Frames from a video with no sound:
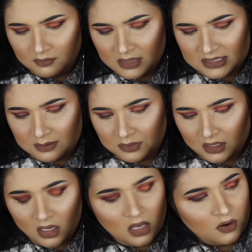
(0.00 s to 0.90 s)
messed up the
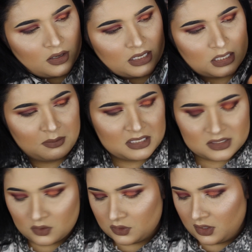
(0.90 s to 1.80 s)
color a little bit,
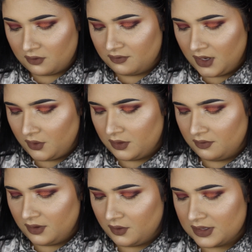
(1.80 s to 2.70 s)
so they're very,
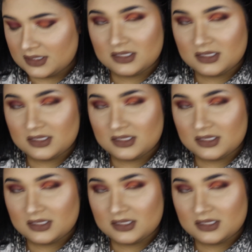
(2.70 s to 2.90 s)
very